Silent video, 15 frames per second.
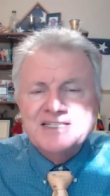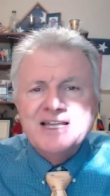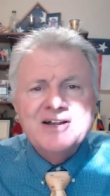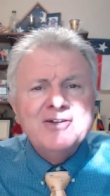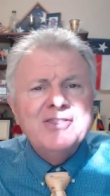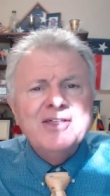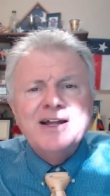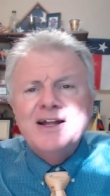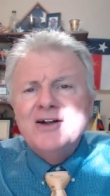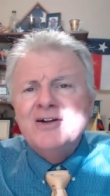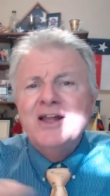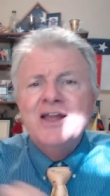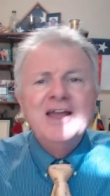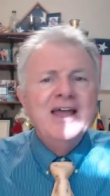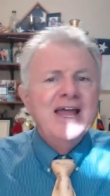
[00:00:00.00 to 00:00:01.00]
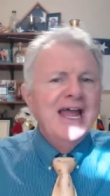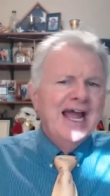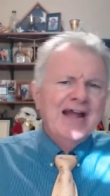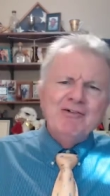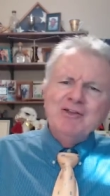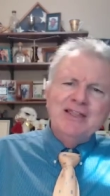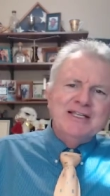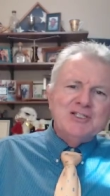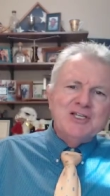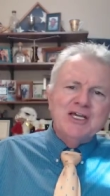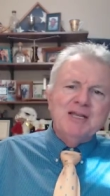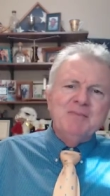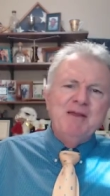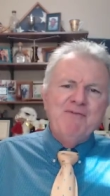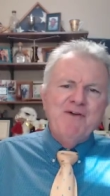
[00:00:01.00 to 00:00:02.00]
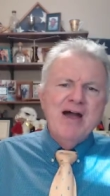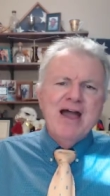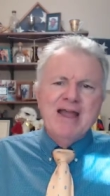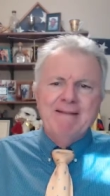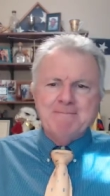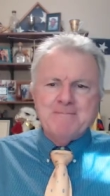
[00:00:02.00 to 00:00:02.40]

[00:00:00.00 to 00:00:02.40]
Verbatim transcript: They're there, everything's going to be fine.